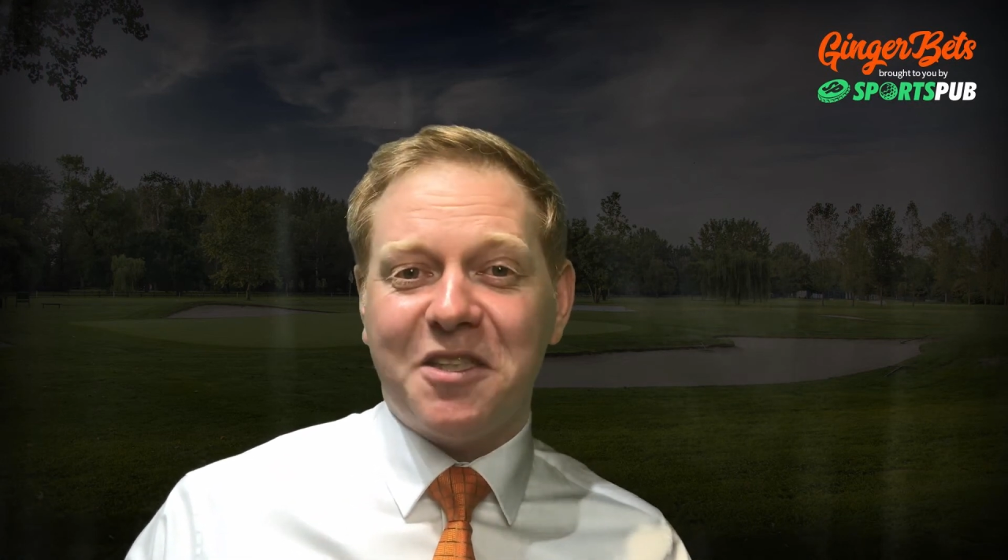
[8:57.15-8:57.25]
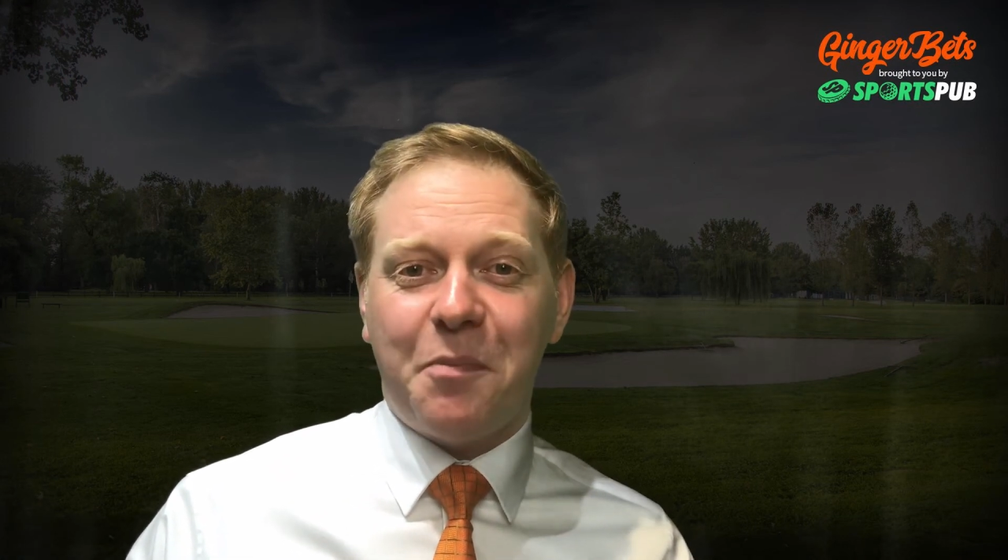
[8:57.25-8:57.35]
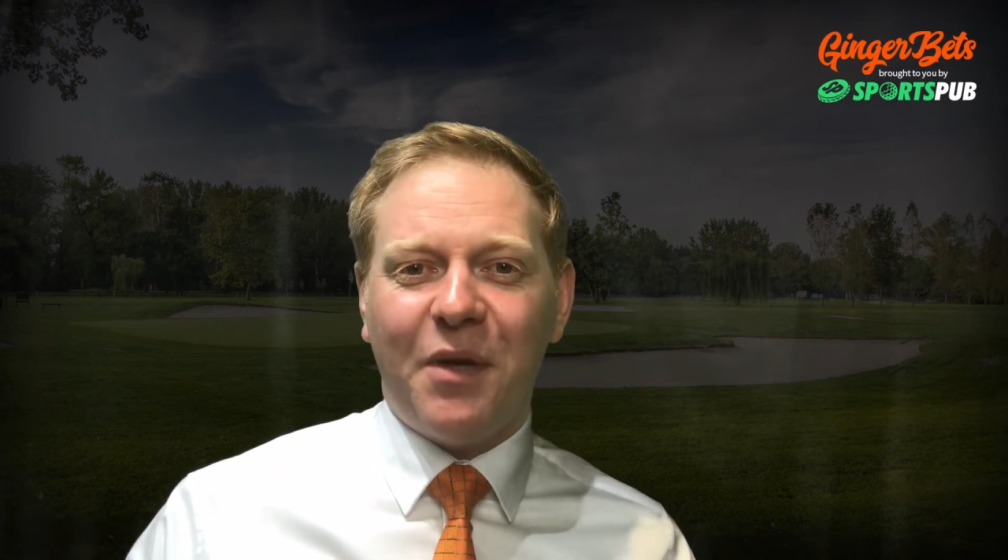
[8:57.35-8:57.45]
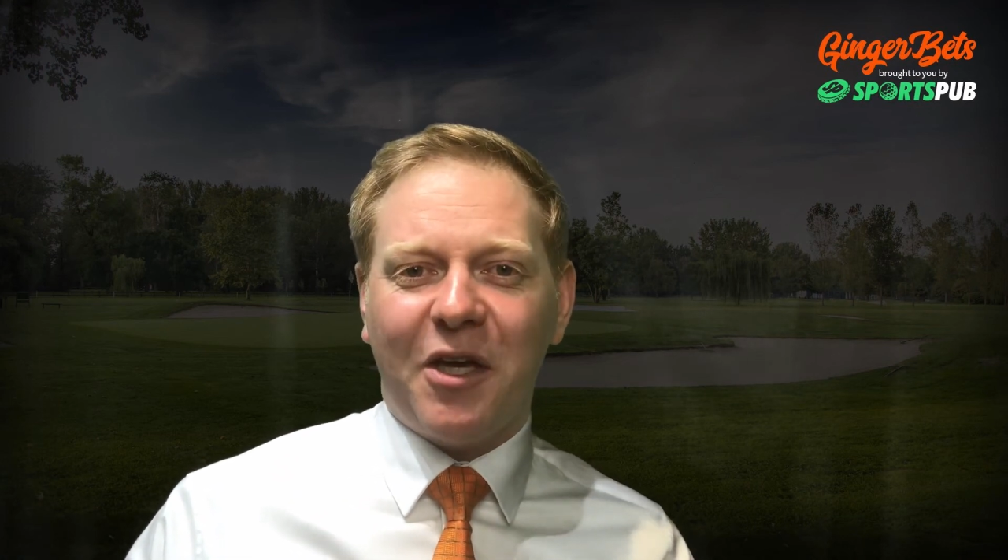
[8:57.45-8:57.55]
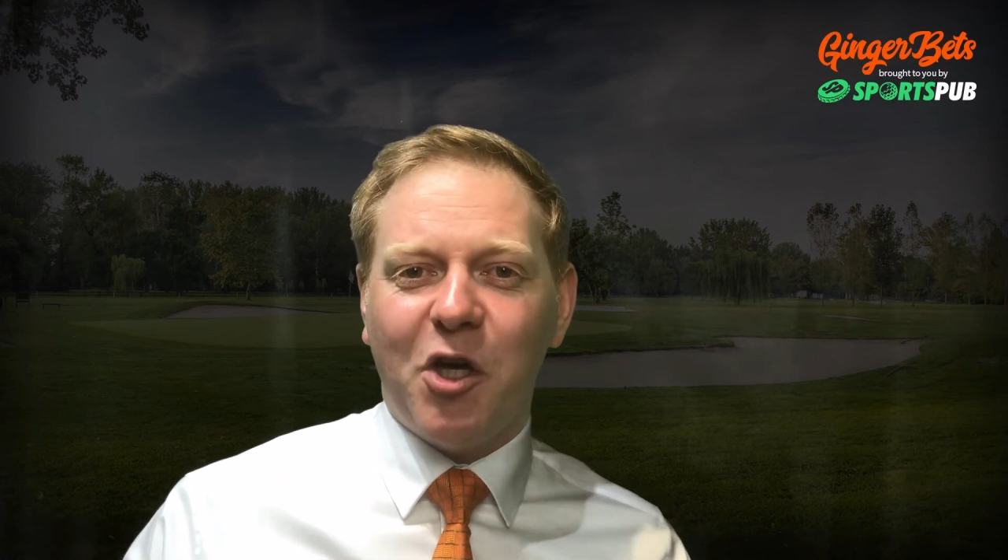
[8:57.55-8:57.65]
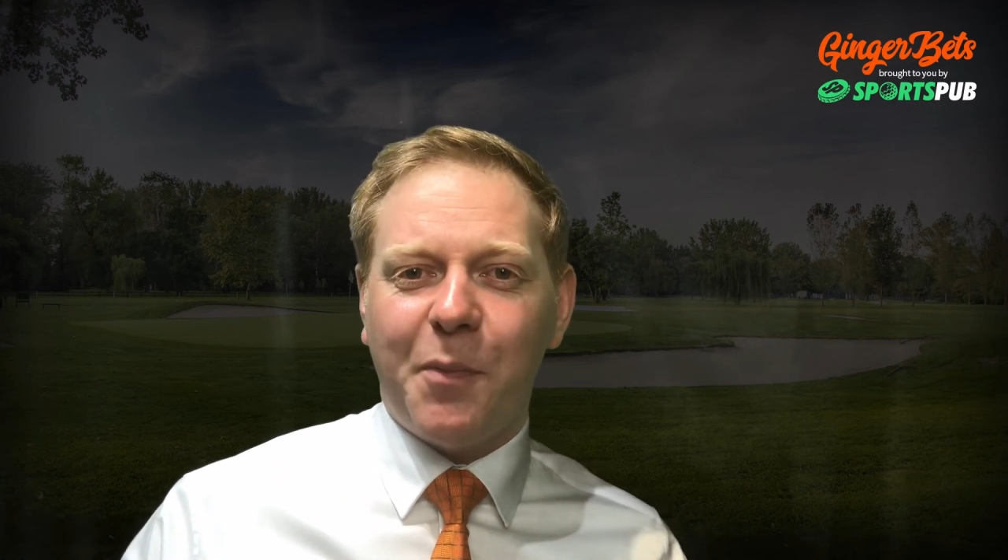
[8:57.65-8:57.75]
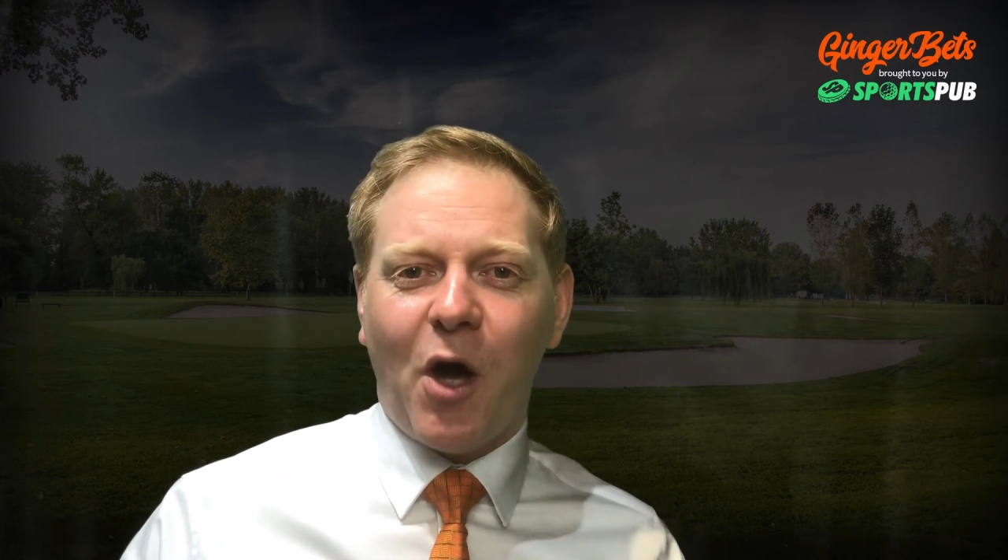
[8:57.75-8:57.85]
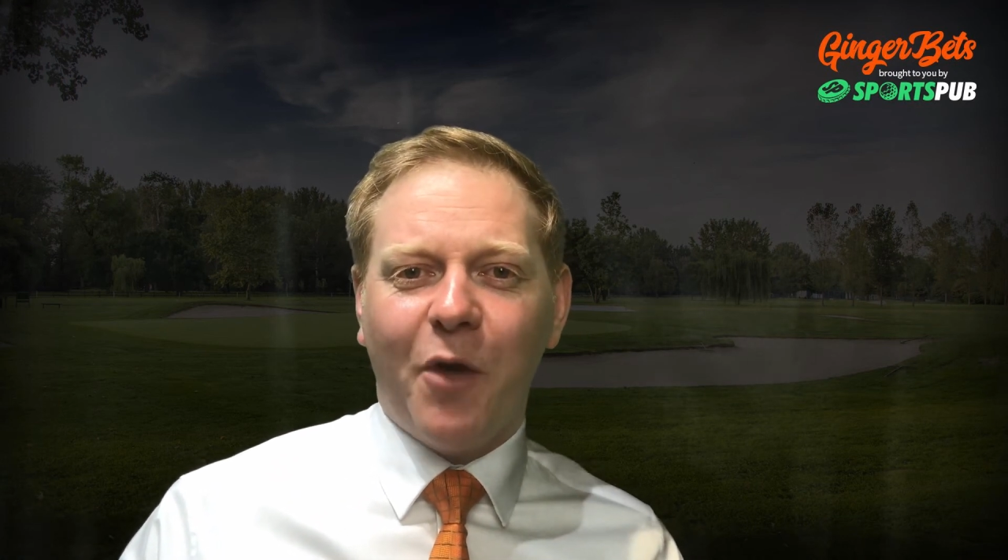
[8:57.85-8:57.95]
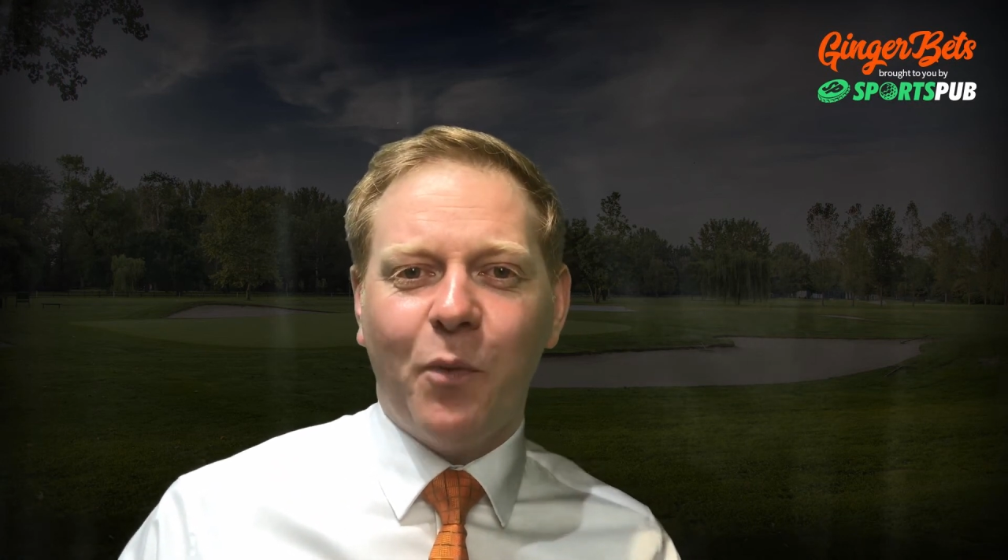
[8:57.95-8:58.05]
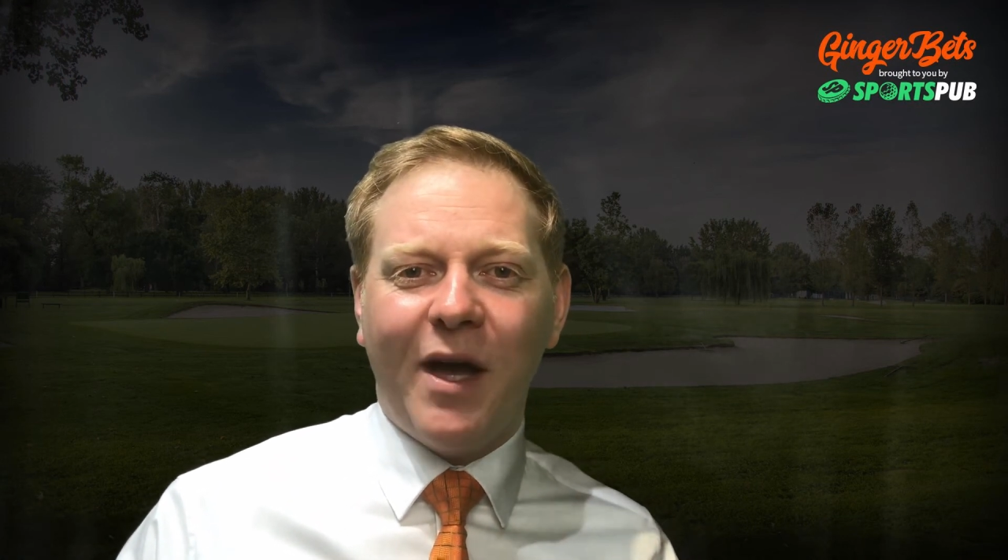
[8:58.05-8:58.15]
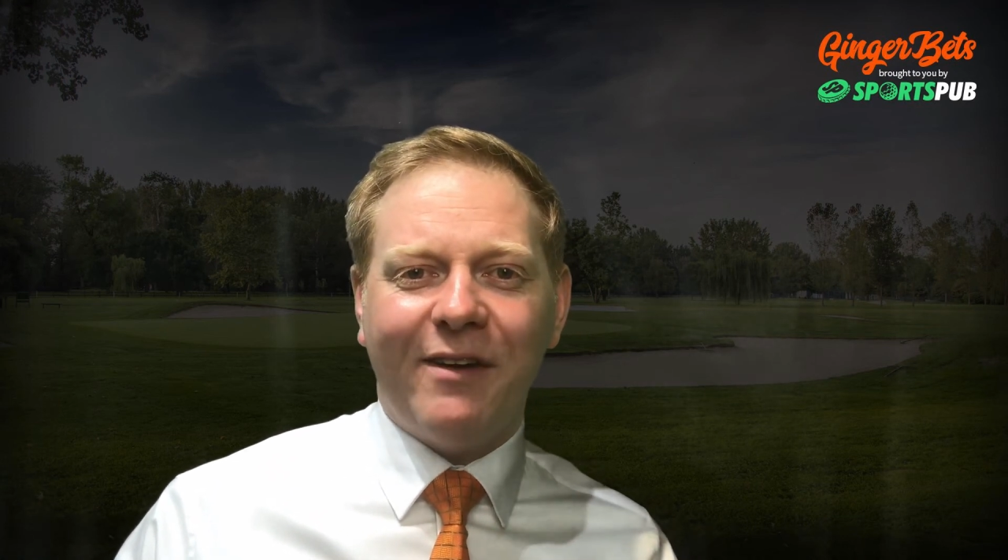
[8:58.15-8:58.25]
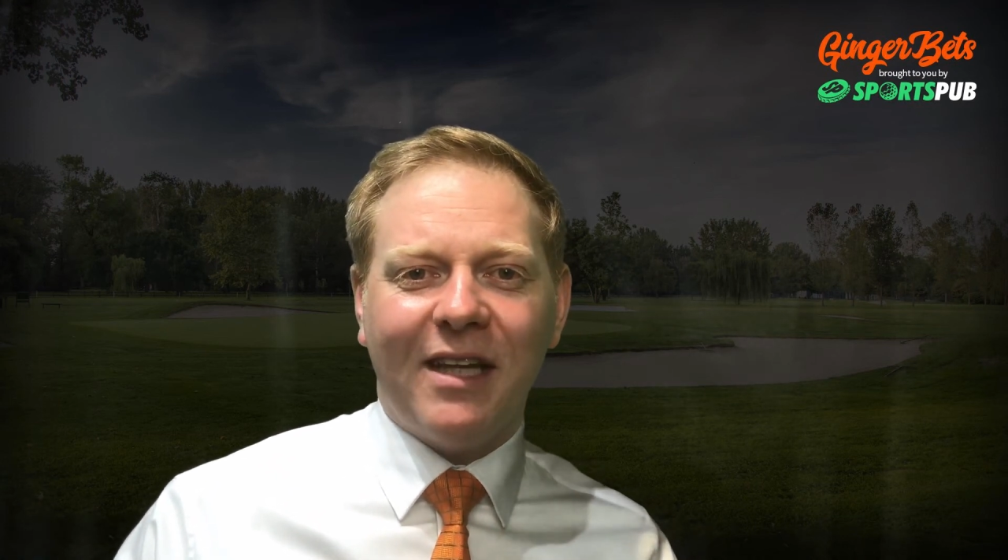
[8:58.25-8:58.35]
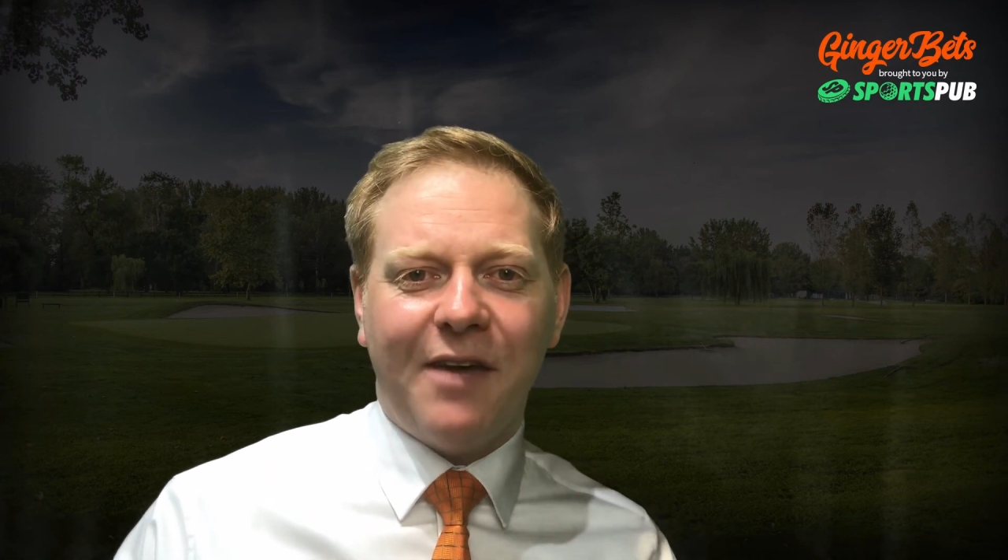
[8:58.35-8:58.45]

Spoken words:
to pick up on where he